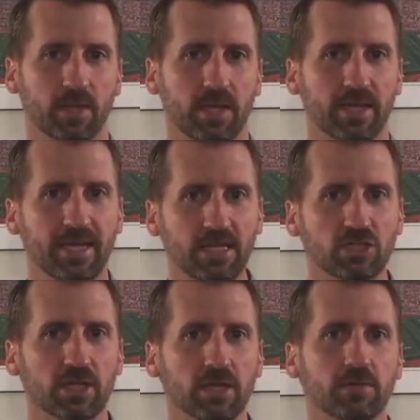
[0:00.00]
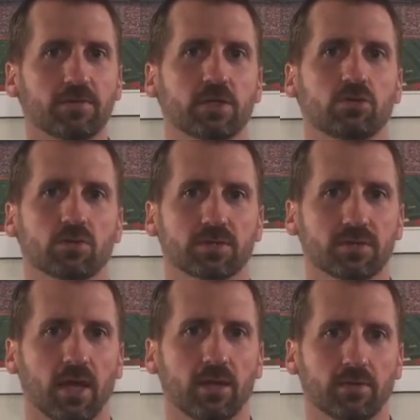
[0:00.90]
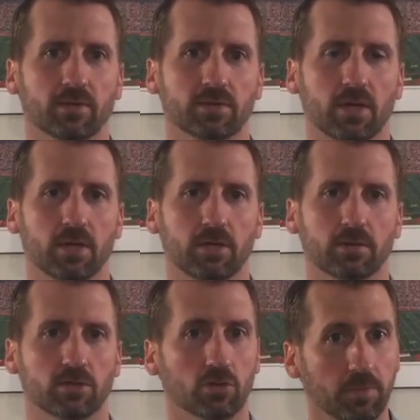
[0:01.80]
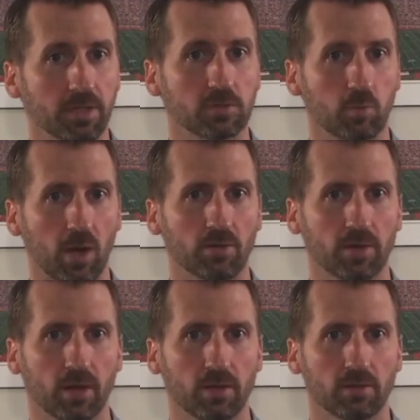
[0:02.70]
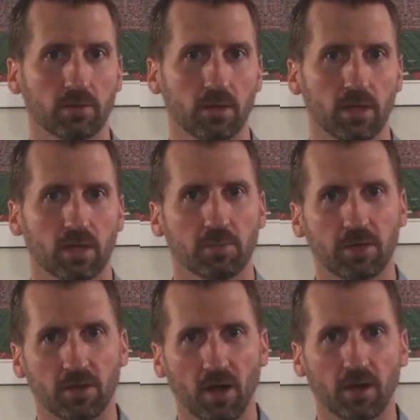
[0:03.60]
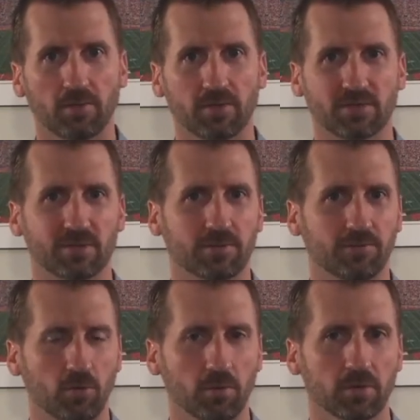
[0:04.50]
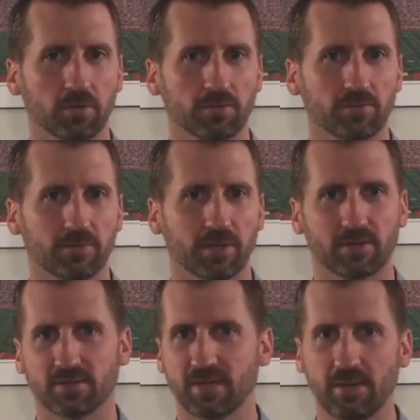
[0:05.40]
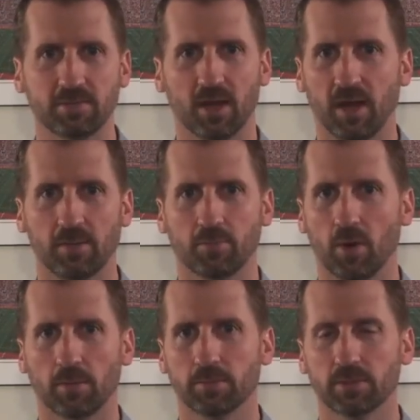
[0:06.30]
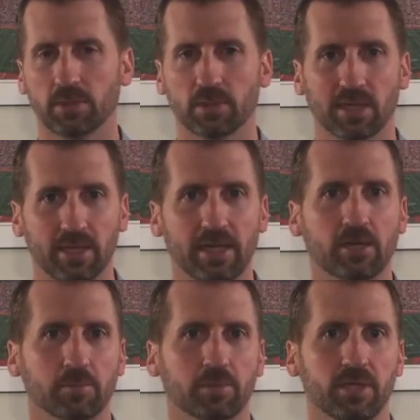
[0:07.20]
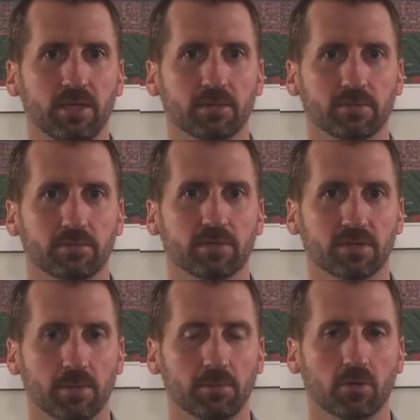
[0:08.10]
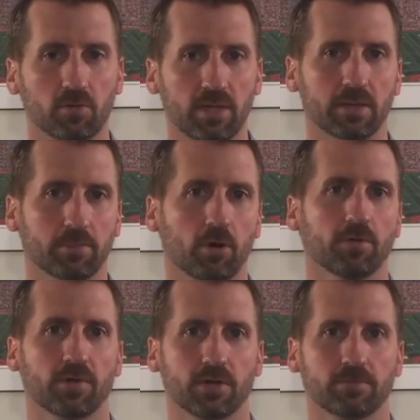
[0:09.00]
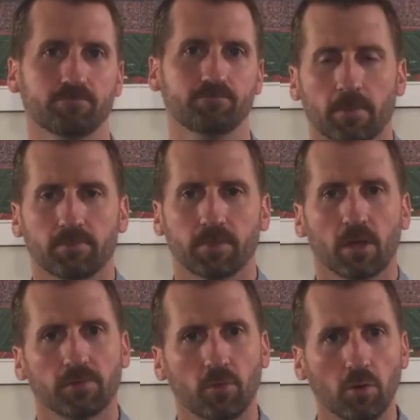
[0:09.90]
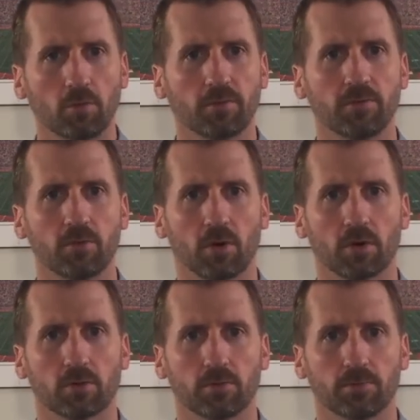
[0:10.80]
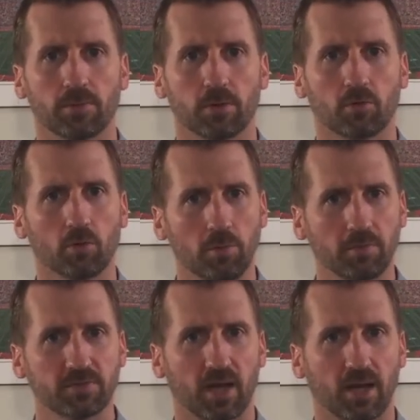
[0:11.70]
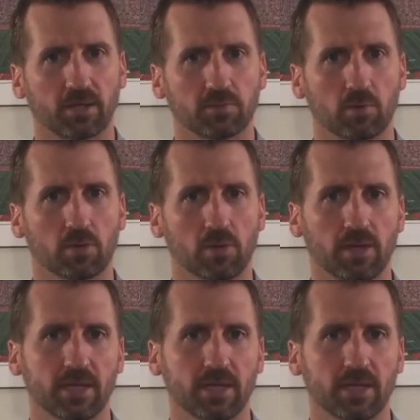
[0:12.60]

Each individual scientific study, assuming it's well done, can be thought of as informative and at the same time probably incomplete and to some degree imperfect. For a review article, the group of scientists will look at